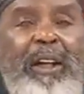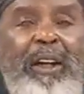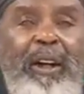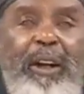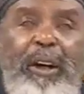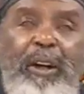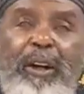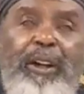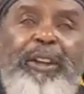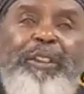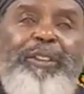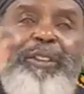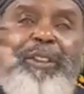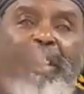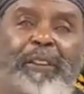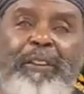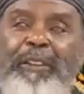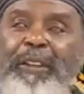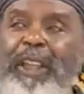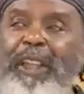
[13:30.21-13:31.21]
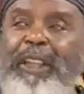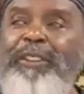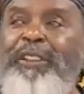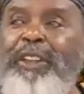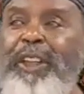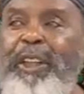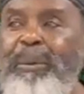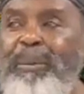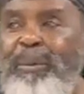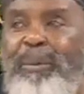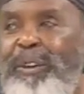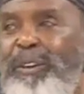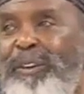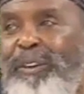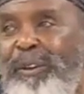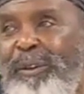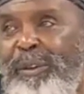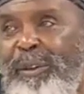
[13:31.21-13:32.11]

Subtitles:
all the stuff catching up with you.